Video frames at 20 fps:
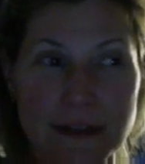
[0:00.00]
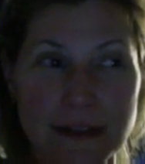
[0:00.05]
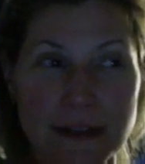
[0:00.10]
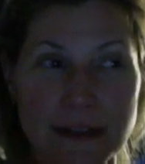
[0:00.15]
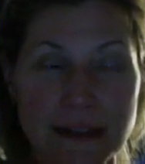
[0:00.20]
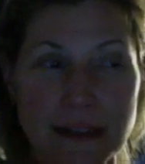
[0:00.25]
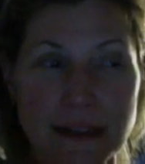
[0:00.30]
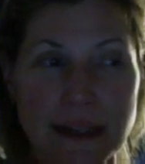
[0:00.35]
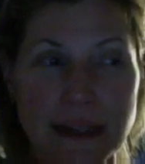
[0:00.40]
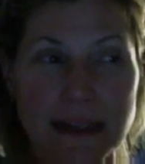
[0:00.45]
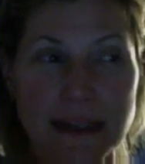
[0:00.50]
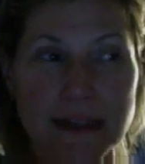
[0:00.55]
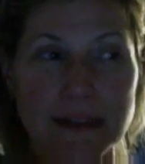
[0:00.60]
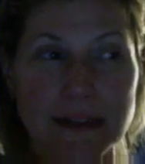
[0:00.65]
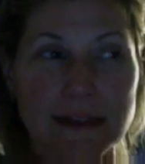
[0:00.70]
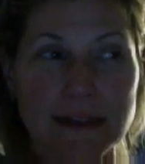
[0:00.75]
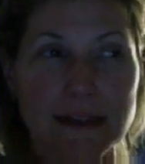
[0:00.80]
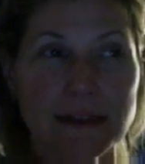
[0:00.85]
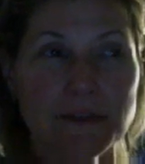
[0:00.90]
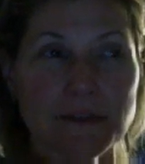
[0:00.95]
like,
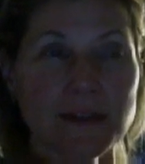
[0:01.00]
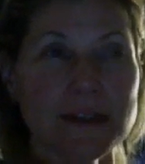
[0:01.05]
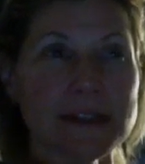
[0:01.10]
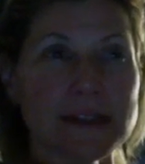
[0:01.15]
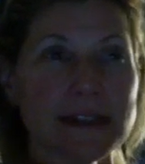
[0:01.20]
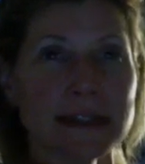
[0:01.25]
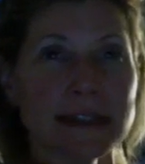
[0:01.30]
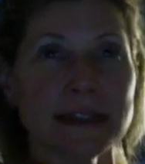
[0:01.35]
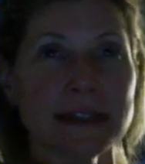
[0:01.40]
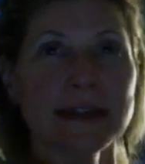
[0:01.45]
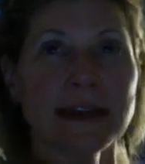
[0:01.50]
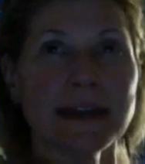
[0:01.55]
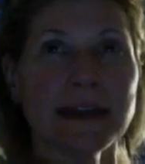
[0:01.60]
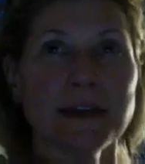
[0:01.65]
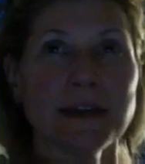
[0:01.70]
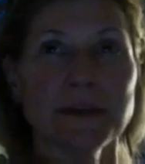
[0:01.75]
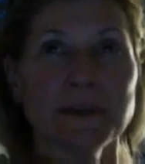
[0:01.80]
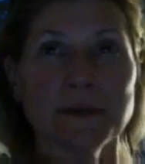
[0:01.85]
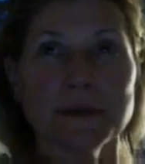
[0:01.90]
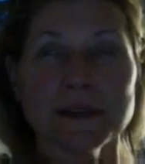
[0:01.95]
if he's in and
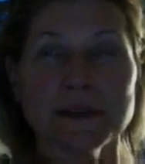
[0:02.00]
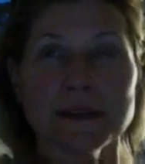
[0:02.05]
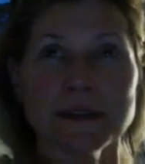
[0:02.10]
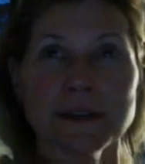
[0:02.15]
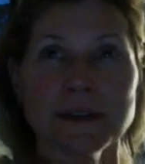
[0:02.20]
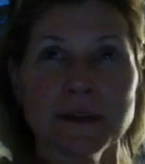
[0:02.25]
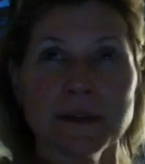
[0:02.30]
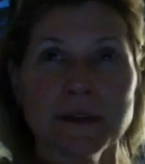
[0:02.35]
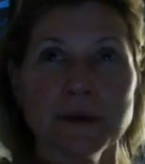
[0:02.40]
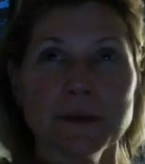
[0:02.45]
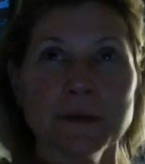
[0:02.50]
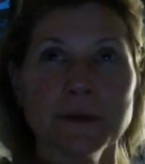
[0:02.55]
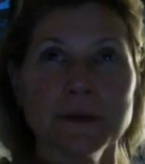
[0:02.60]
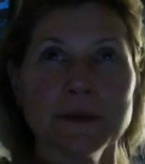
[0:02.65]
out, you know,